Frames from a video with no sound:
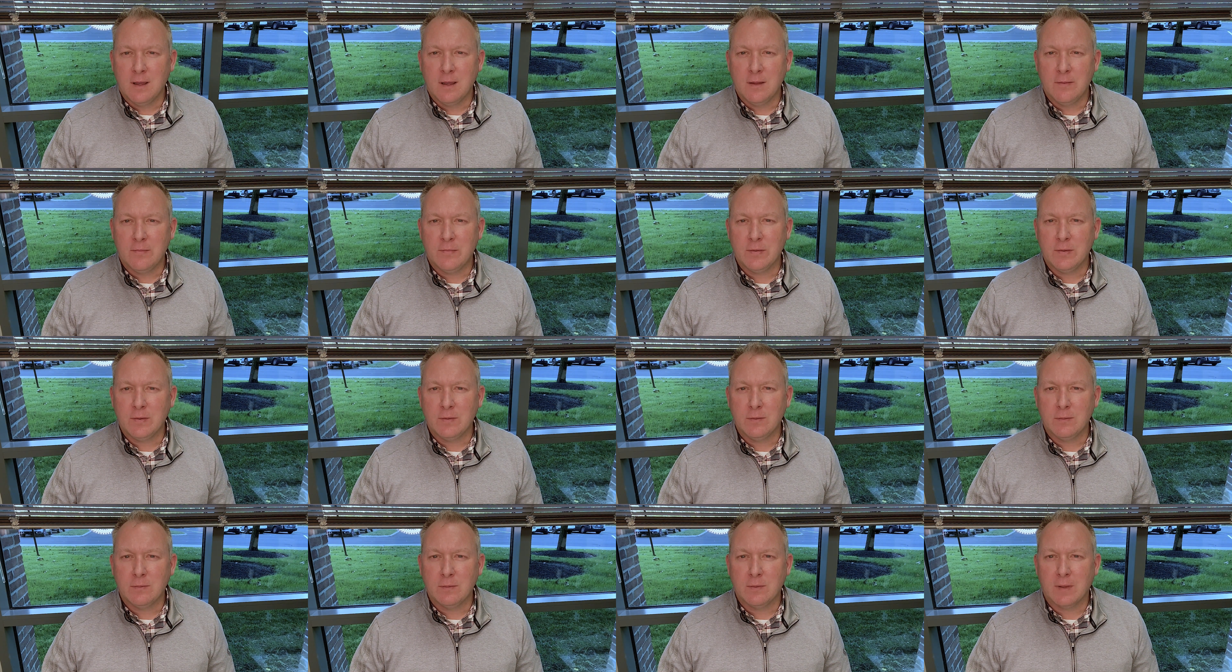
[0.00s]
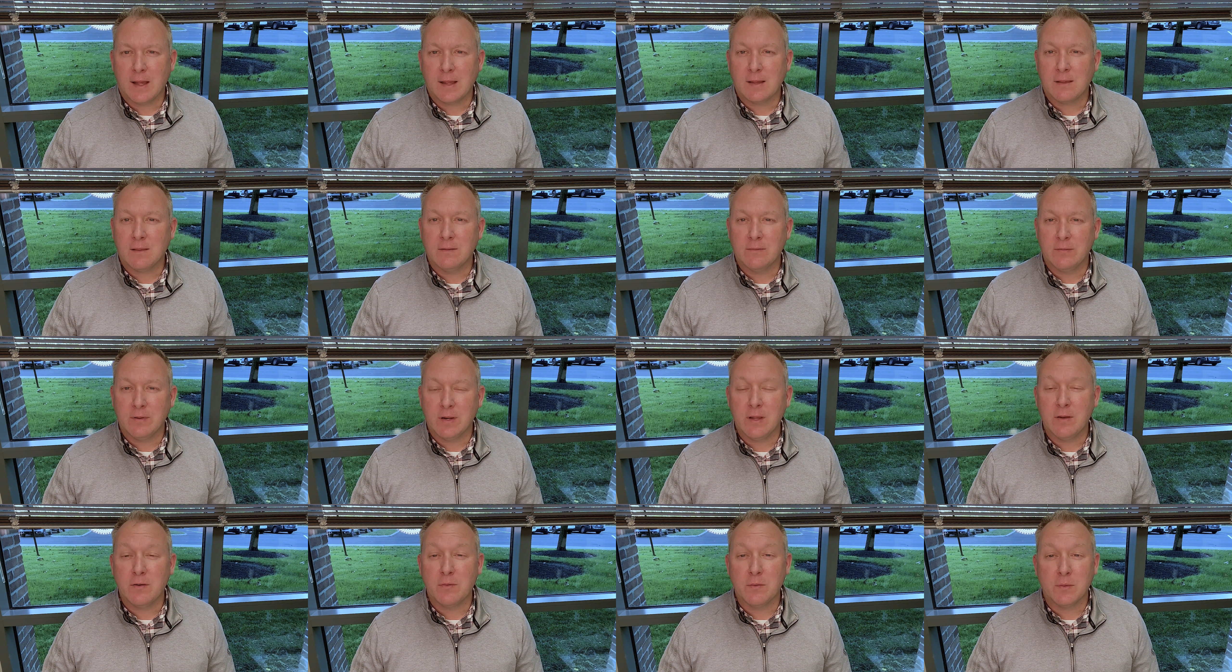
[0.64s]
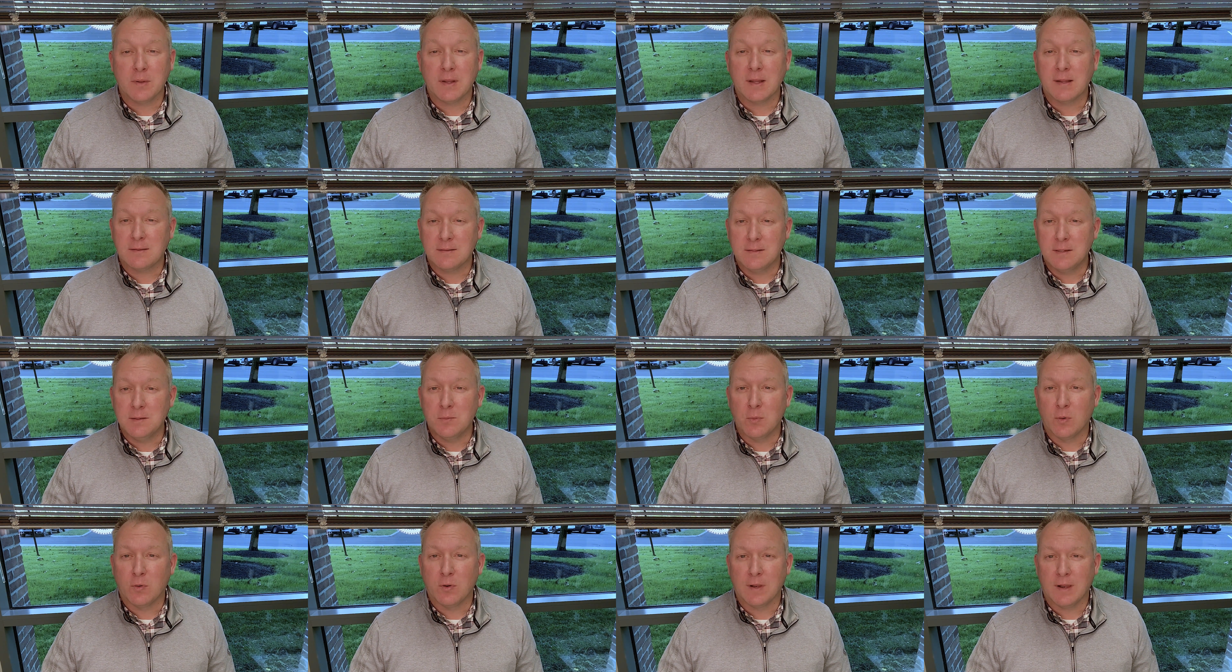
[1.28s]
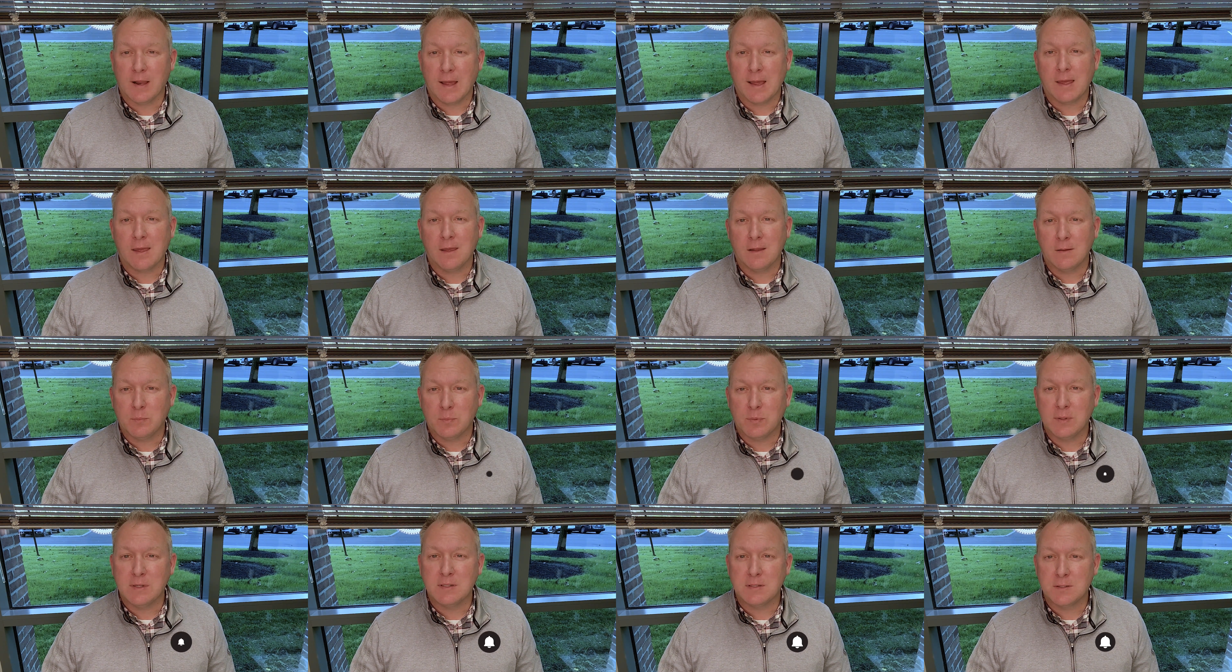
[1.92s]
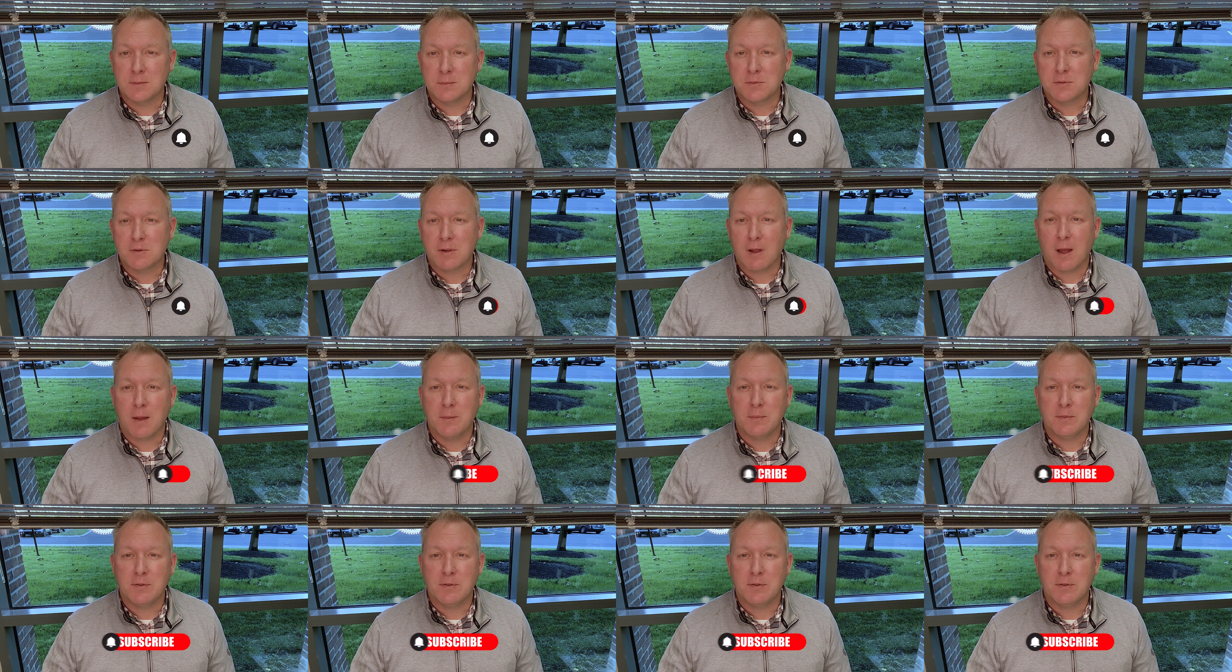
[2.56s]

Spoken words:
If you like the video and would like to see more like it, please subscribe